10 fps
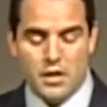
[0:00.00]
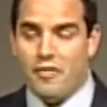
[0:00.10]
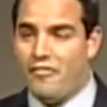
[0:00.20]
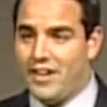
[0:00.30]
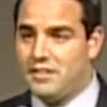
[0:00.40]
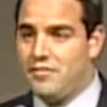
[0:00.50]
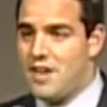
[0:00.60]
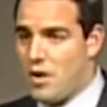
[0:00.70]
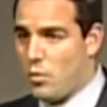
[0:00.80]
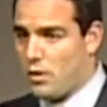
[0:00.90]
Effective
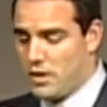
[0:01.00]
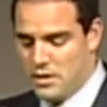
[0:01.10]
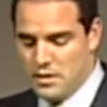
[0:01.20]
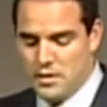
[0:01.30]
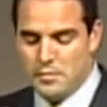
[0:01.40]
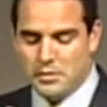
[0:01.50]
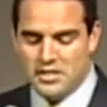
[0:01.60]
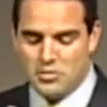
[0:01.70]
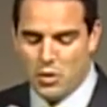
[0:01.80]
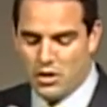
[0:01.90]
Networking,
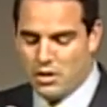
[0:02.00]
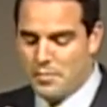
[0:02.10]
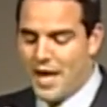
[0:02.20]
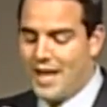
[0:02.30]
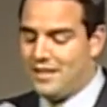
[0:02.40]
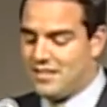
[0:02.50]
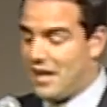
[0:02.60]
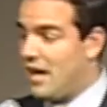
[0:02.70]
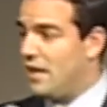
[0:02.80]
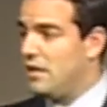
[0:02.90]
please welcome Alex
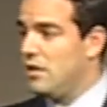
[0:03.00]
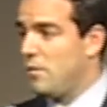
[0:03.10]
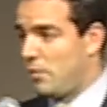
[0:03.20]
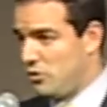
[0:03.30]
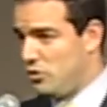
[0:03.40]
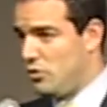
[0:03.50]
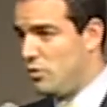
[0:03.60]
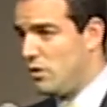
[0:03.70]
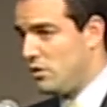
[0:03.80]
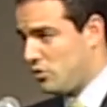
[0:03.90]
Hein,
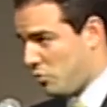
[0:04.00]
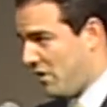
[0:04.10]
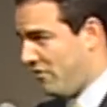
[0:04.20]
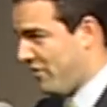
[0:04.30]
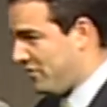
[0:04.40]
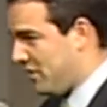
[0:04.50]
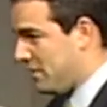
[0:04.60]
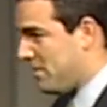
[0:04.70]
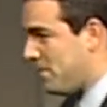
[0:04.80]
Purdue 2015.